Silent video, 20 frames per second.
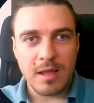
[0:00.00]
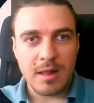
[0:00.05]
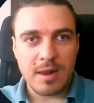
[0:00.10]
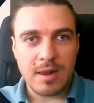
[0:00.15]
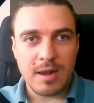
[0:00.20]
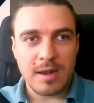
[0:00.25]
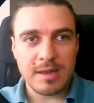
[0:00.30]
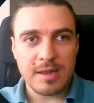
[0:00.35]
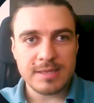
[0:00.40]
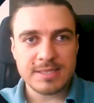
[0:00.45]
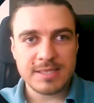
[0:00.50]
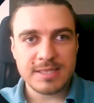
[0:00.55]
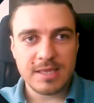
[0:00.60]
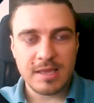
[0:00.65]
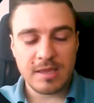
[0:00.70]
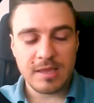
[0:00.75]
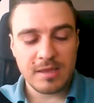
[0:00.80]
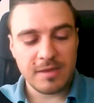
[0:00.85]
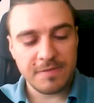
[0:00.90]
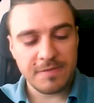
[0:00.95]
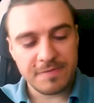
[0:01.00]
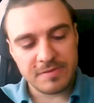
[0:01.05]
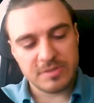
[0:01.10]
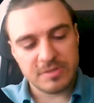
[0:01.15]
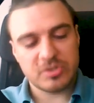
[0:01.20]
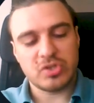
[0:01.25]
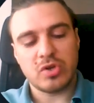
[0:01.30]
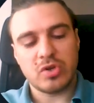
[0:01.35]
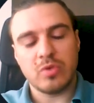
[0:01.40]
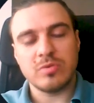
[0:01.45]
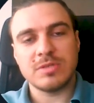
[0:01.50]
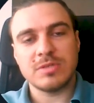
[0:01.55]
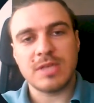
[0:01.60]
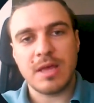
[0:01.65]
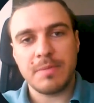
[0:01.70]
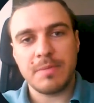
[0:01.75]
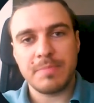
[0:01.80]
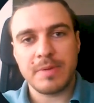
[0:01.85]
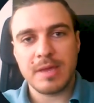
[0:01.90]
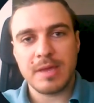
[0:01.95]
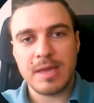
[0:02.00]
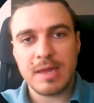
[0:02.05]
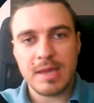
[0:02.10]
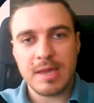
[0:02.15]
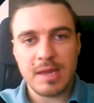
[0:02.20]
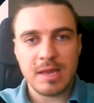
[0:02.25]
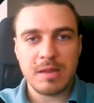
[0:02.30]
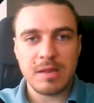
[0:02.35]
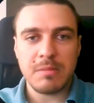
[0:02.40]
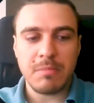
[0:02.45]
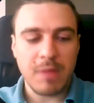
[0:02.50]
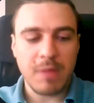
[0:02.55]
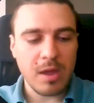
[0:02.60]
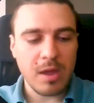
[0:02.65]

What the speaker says: Let's see if it shows up in my